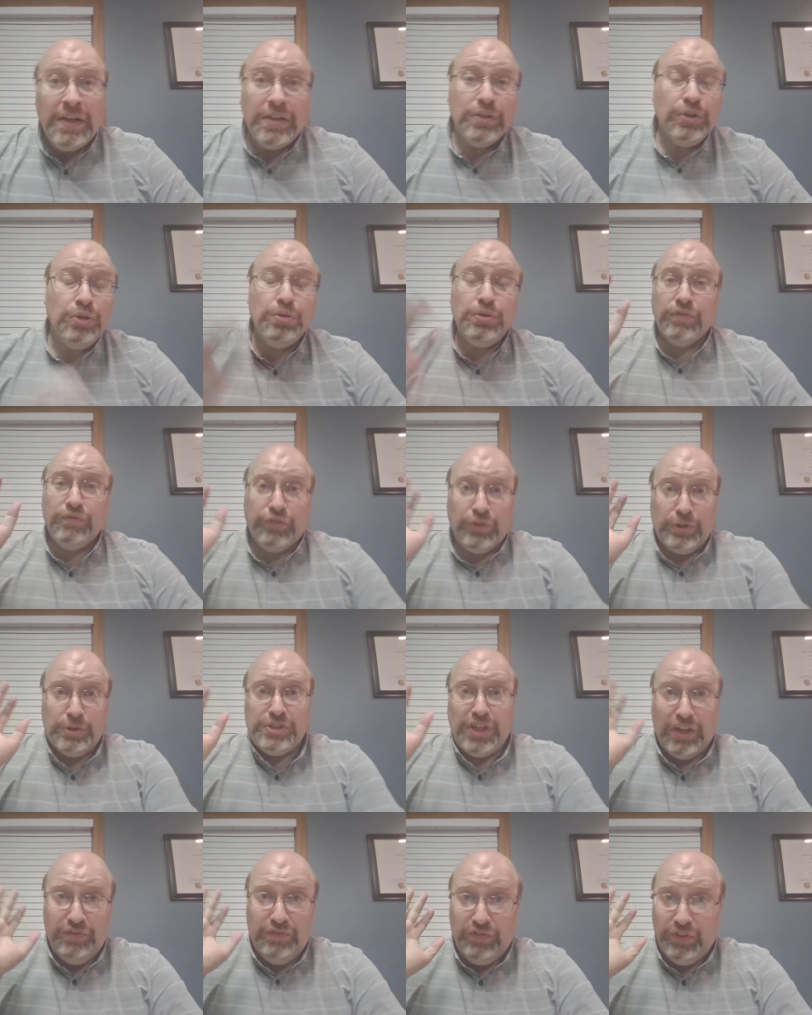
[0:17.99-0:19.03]
Luke,
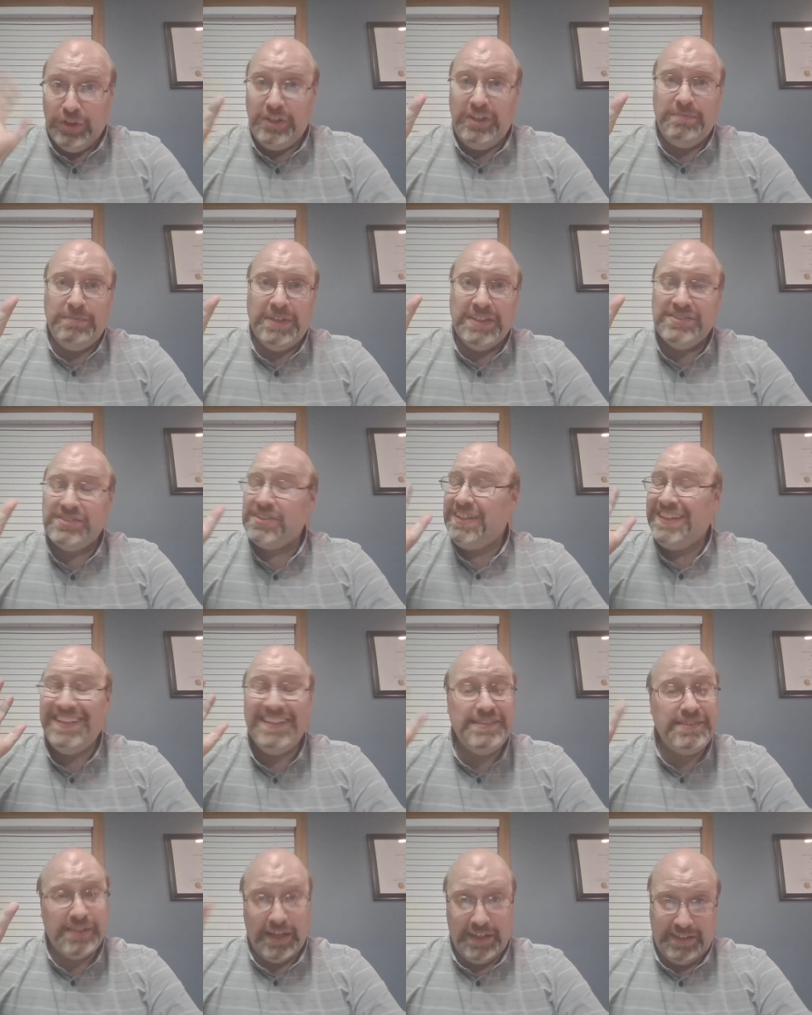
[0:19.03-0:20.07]
first off, fully admits
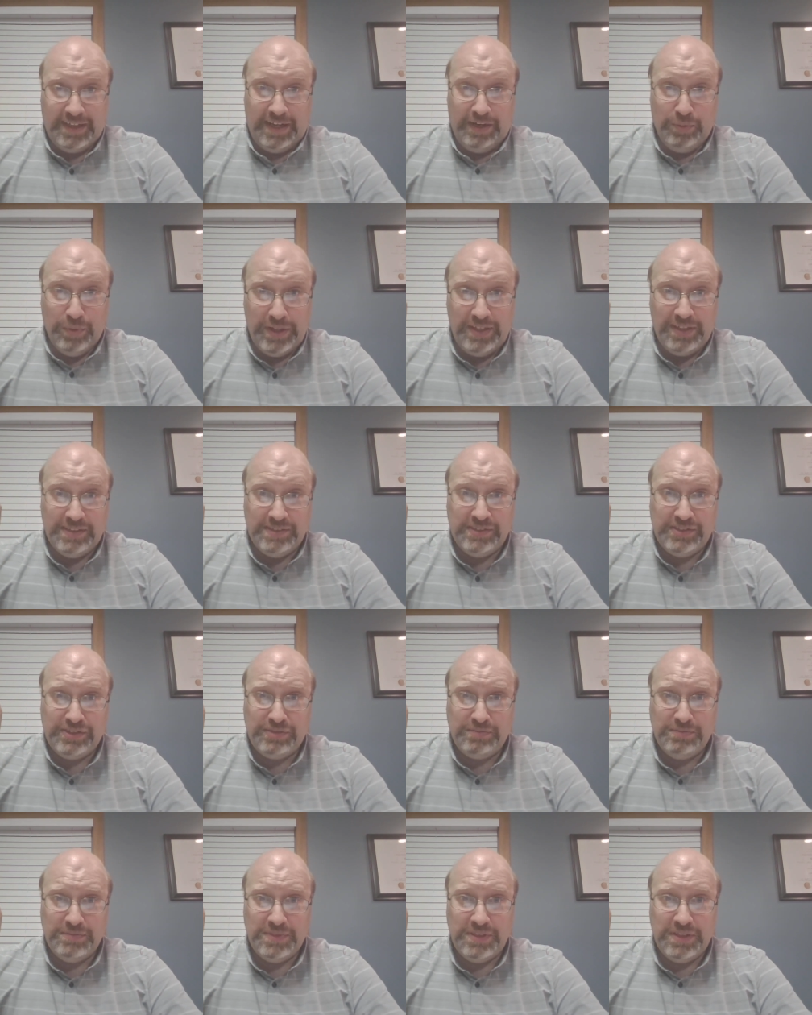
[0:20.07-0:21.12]
he's not an
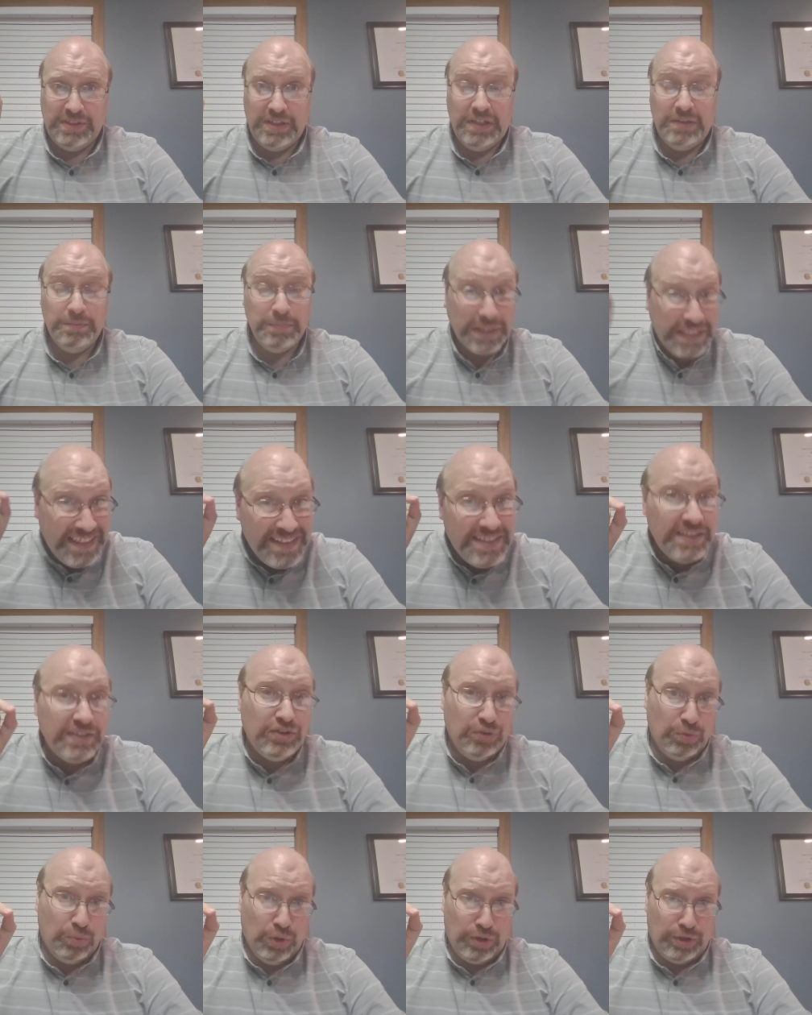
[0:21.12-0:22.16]
eyewitness, but he did
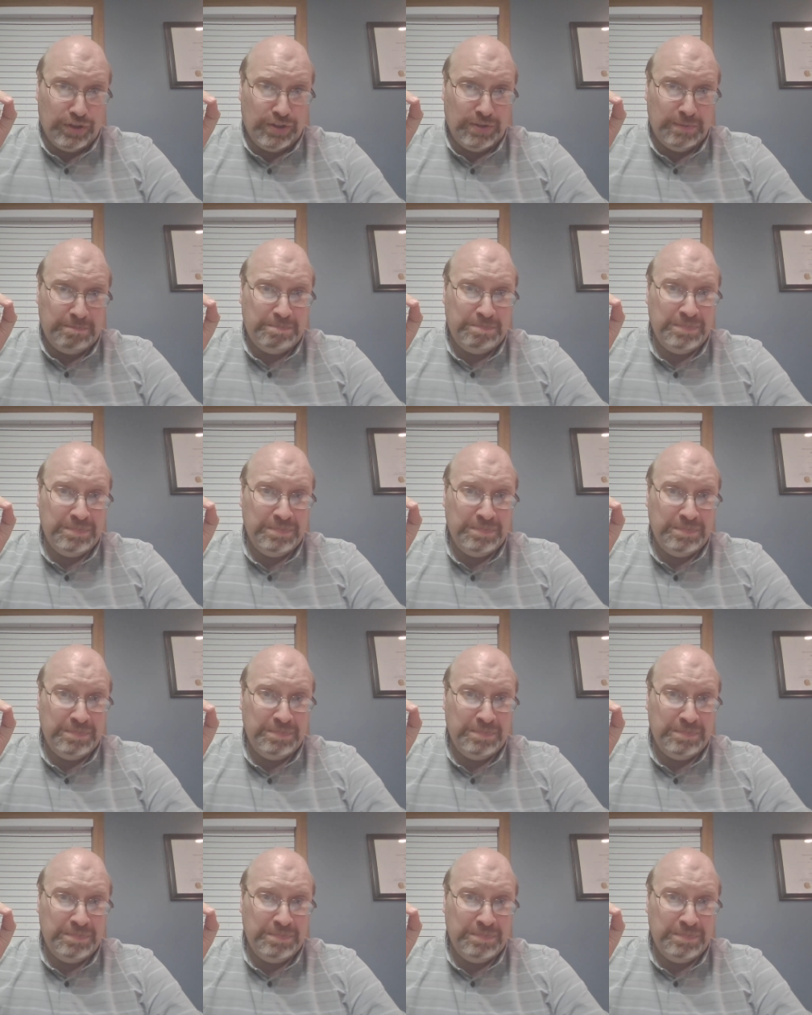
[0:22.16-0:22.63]
the work.